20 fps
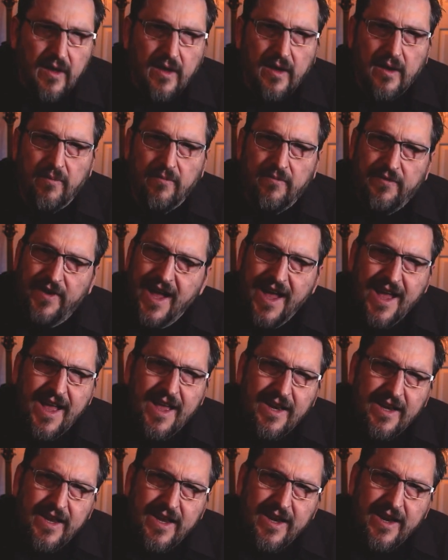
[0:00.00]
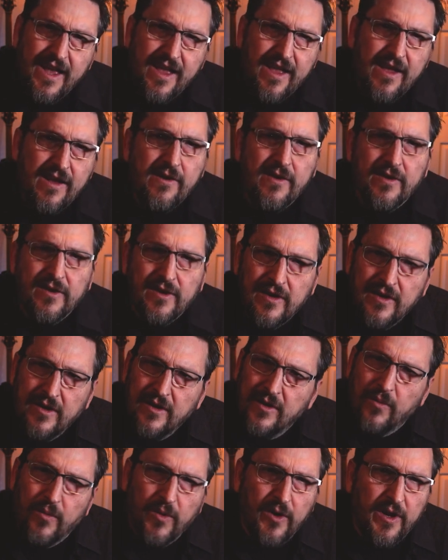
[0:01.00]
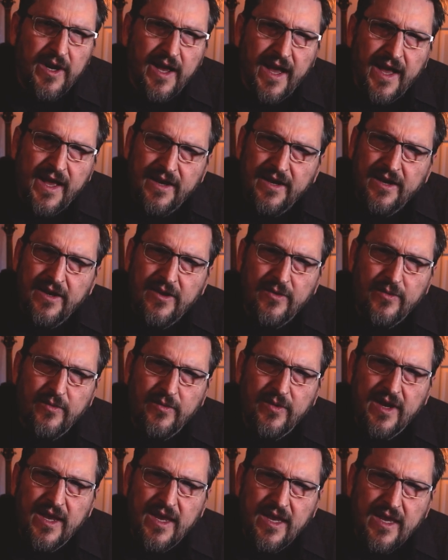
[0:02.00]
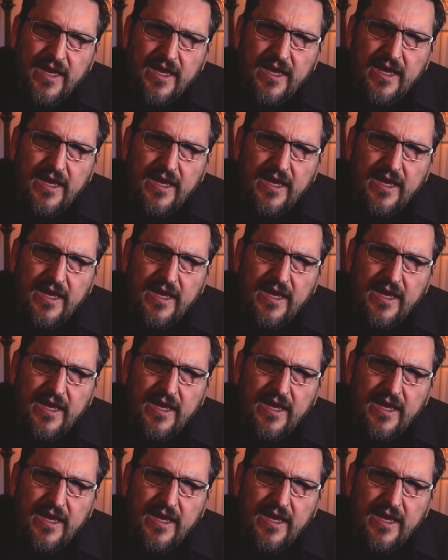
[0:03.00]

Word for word: I'm finding out what I don't need.